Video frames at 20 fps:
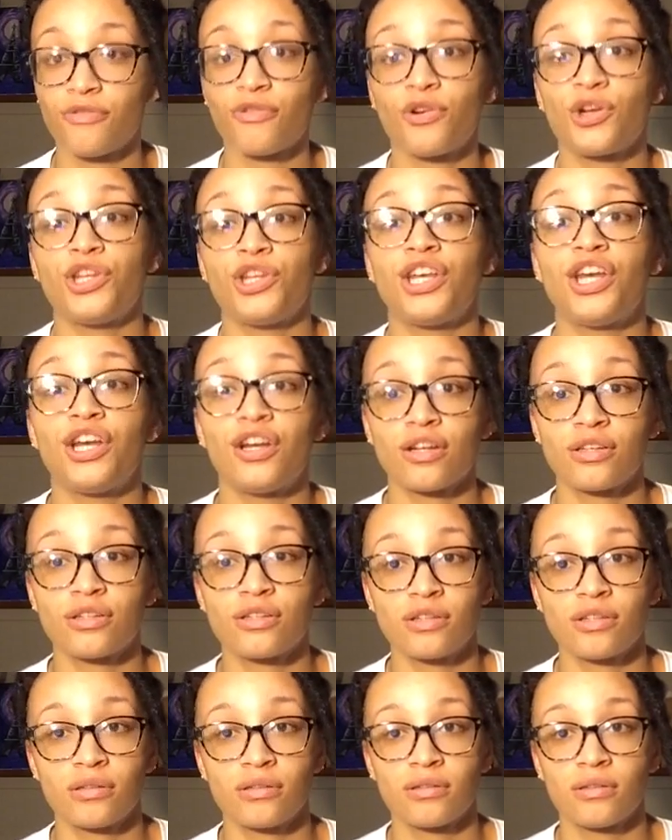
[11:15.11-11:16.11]
for
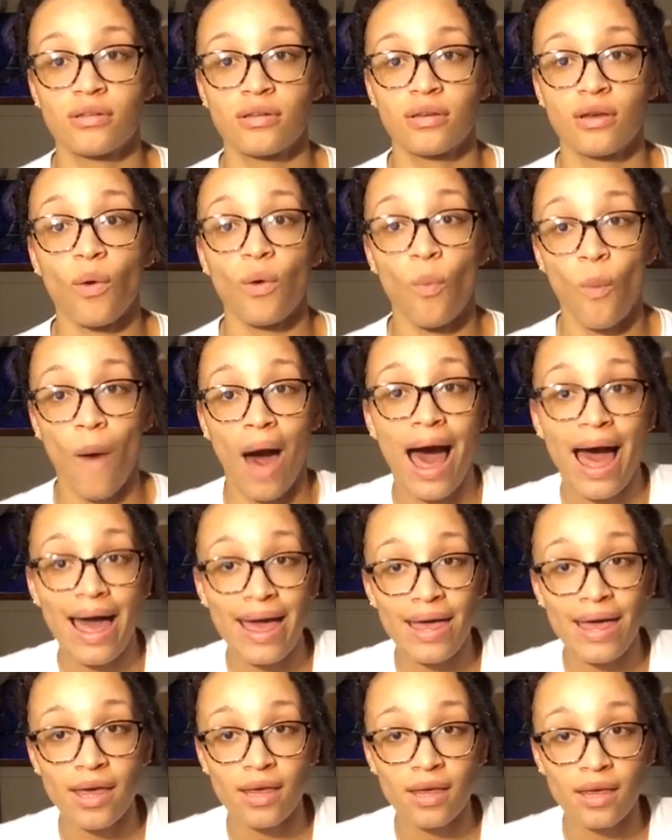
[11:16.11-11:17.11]
years. Why?